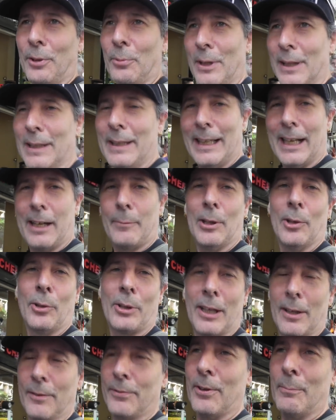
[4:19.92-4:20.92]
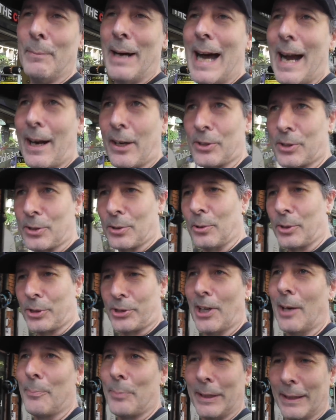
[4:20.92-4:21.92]
you're really going to be looking for market store
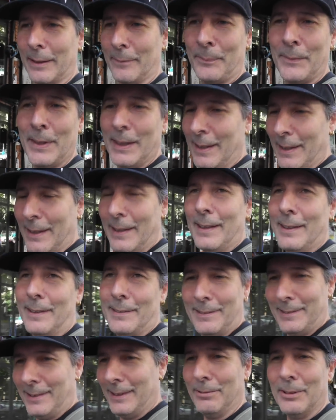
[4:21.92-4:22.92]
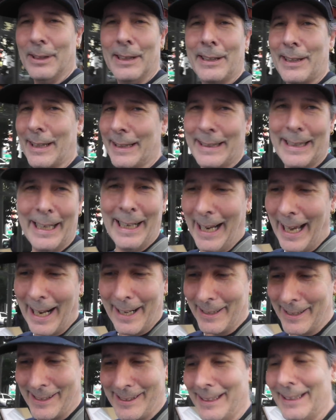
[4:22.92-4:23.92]
shopping, you've really got to get out
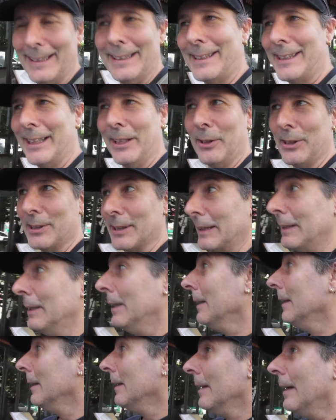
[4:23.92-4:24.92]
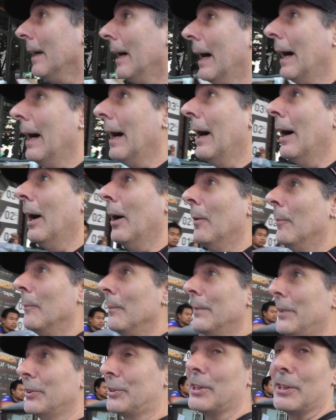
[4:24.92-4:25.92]
of the city, seriously.
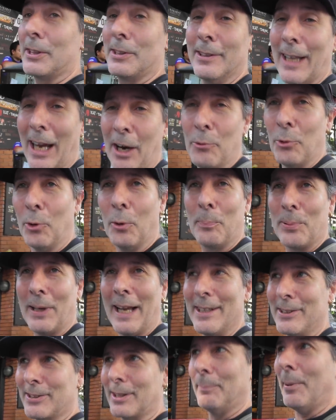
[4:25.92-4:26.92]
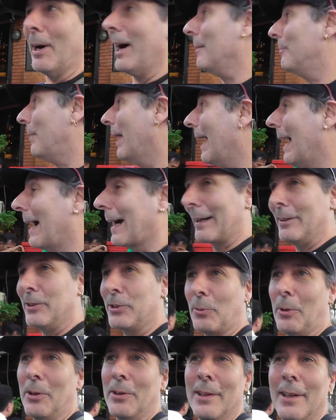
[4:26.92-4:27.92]
This is no real place to buy
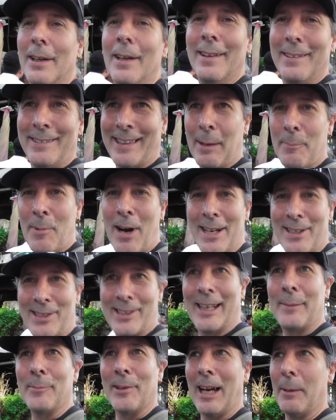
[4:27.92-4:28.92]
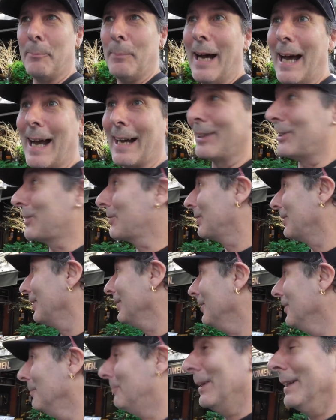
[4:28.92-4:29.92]
bargains. Or they might seem like bargains to
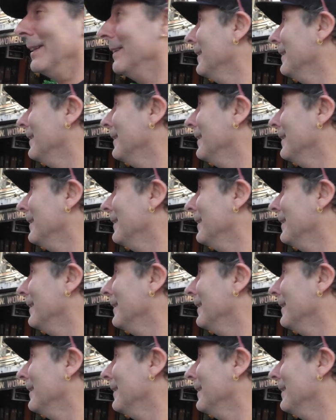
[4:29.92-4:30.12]
you, but